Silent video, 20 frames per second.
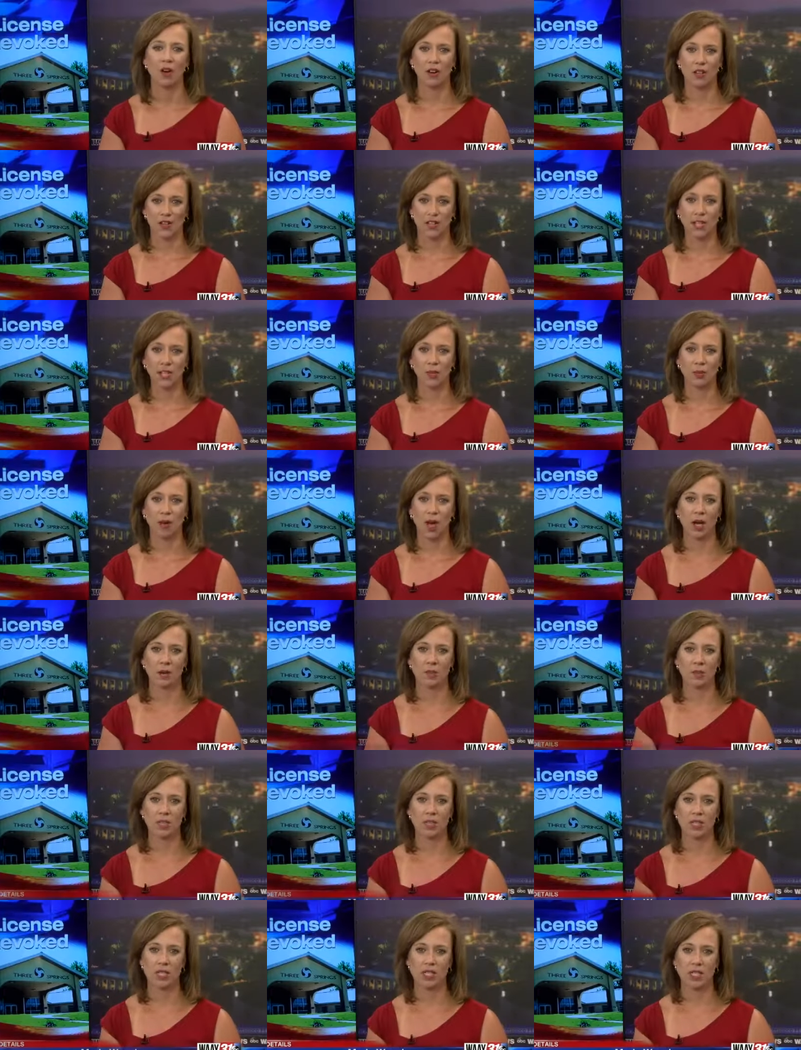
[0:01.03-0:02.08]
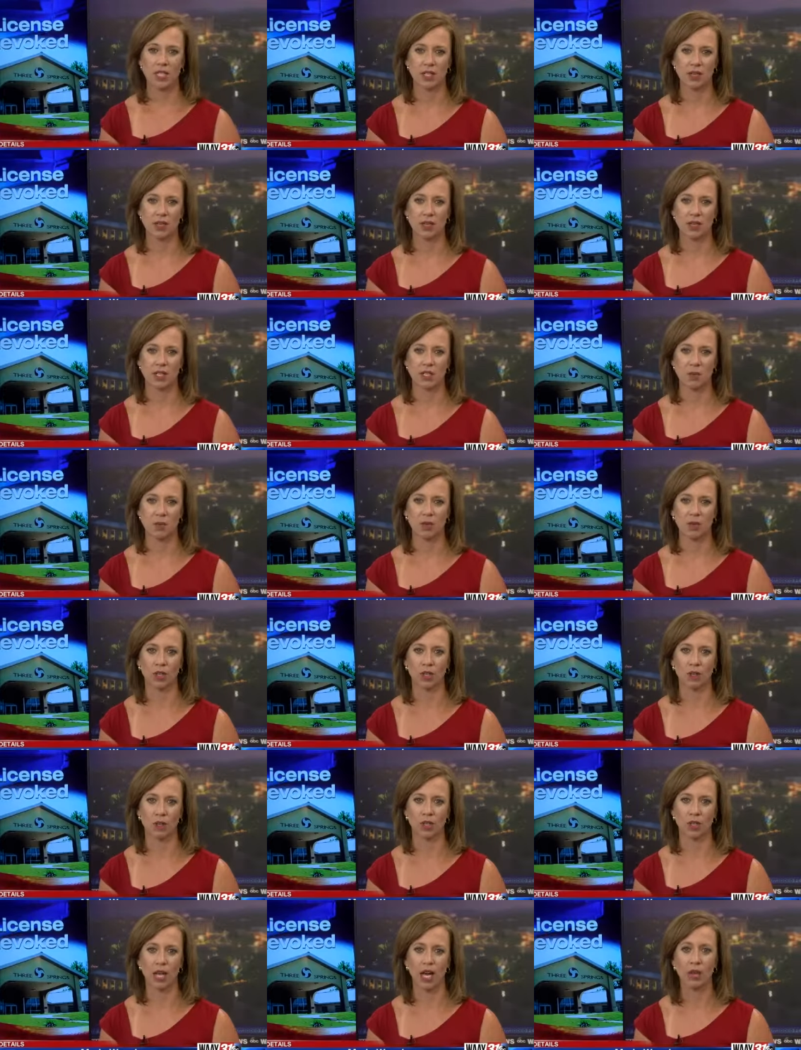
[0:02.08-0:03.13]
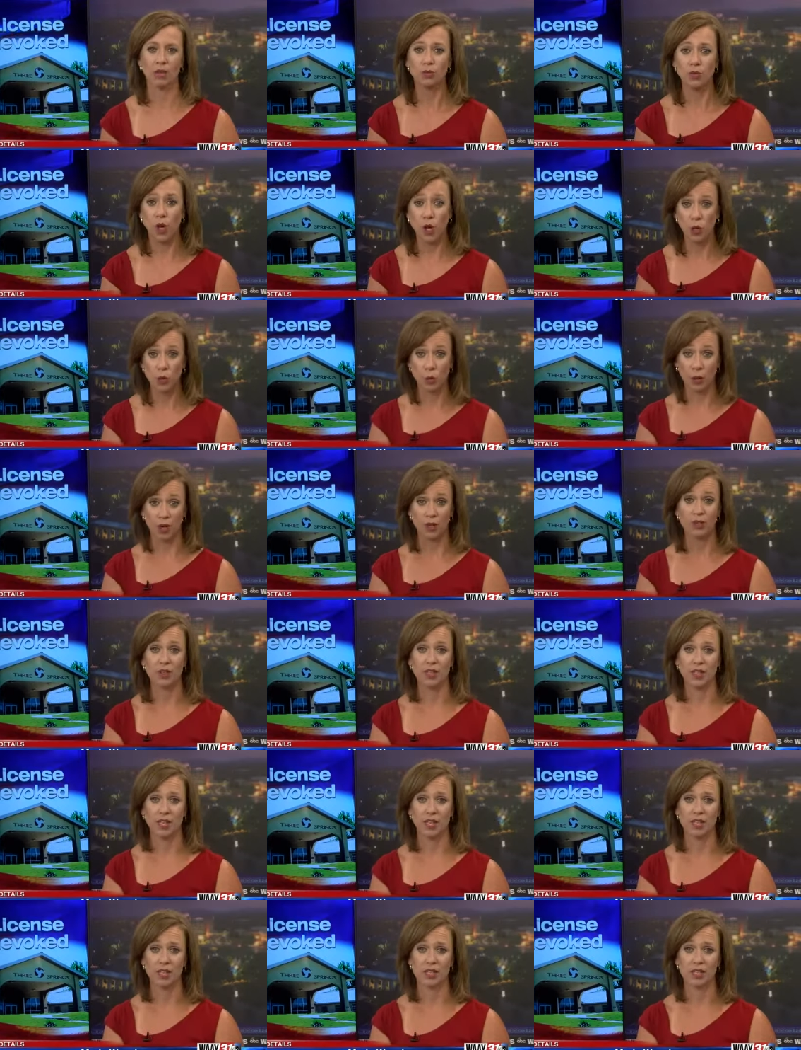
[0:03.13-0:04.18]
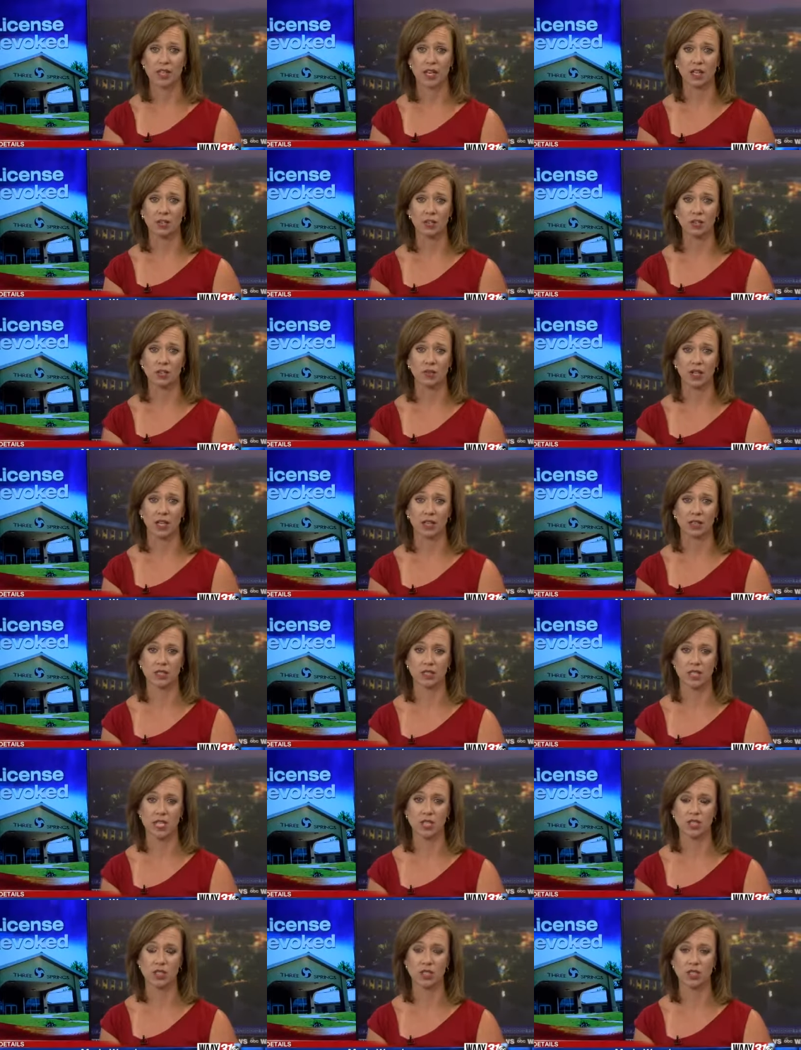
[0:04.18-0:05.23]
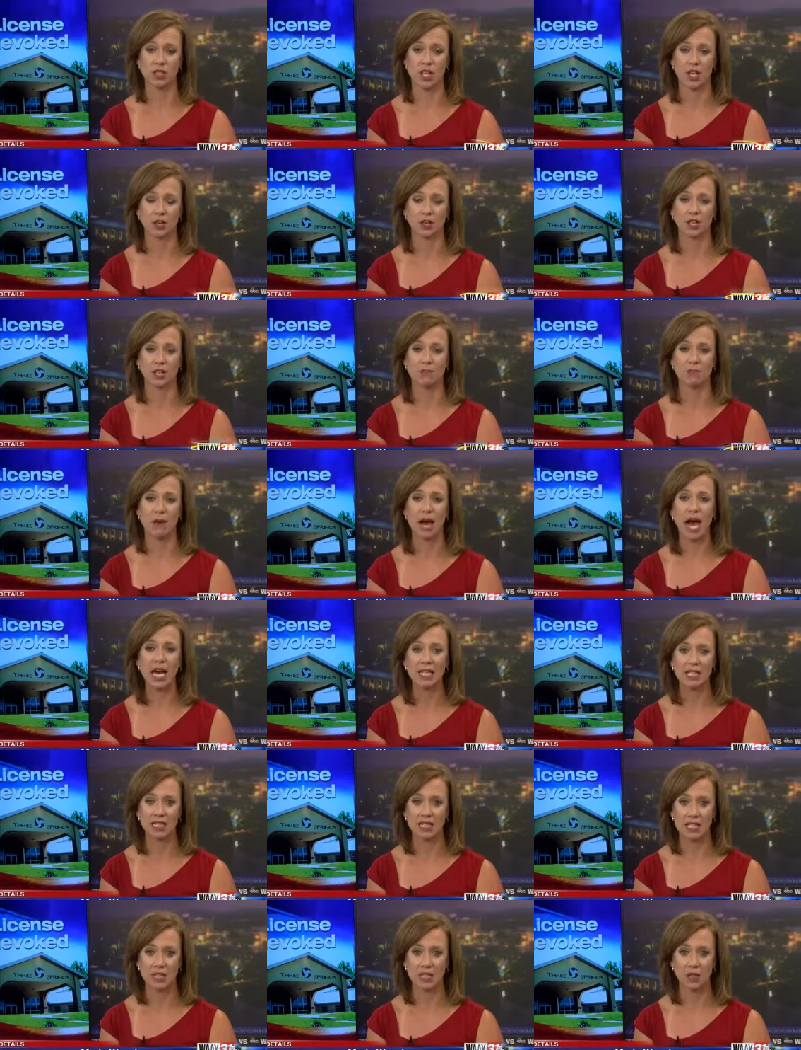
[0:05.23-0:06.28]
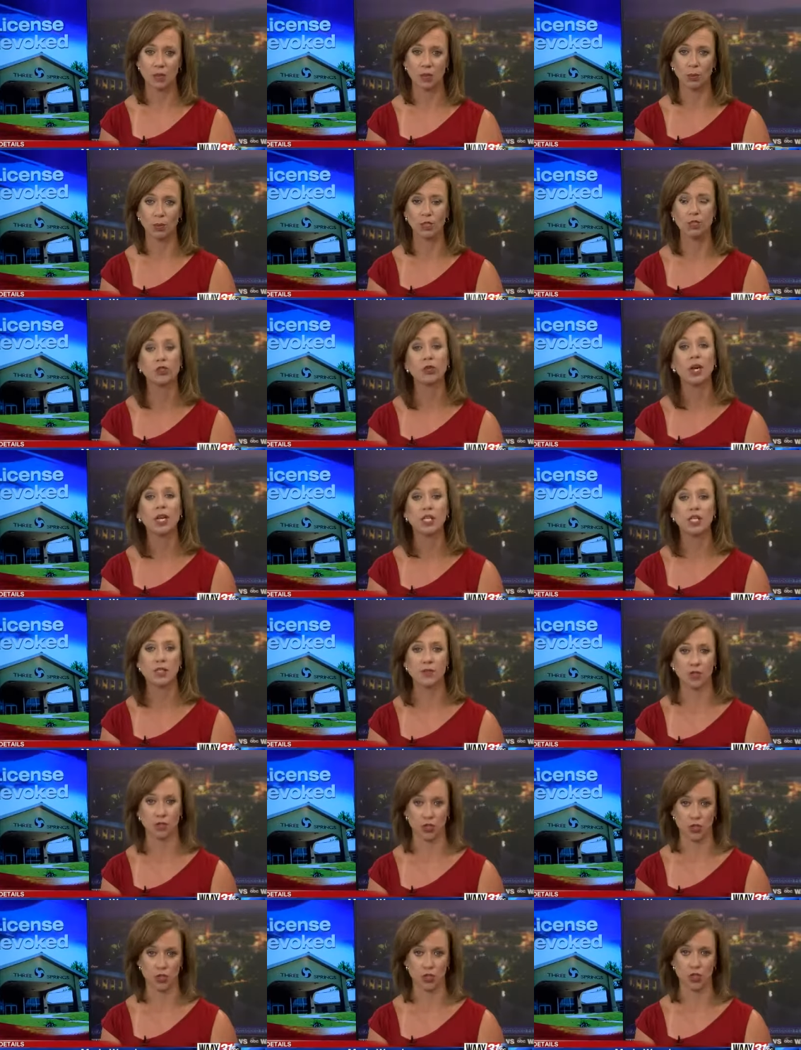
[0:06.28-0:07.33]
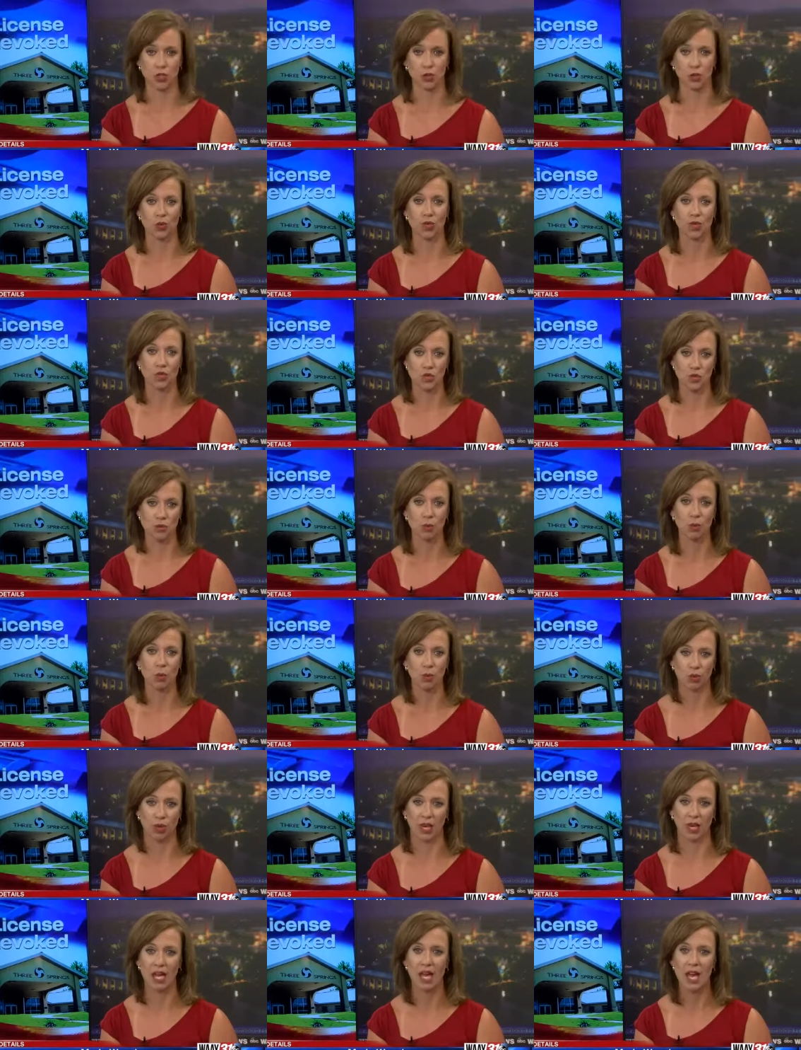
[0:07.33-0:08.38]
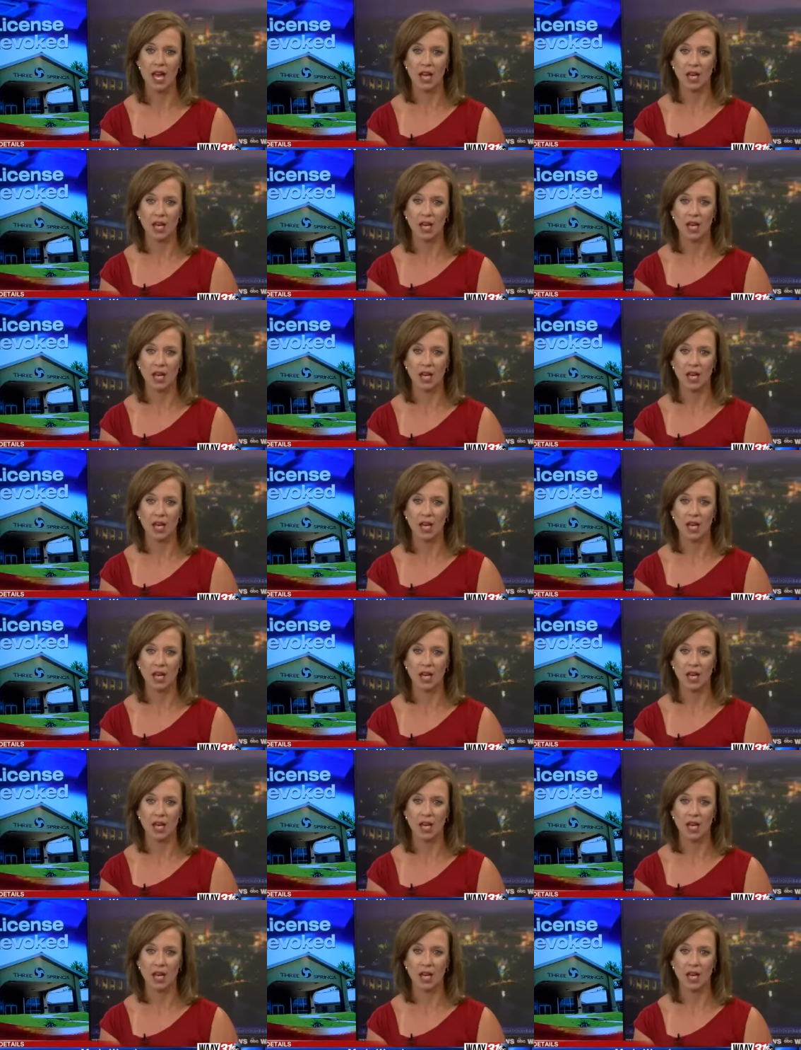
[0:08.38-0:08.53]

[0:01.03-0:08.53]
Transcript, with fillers: All right, thank you, Rob. New details this morning. We now know where the kids at a juvenile detention center in Madison will be transferred to this morning.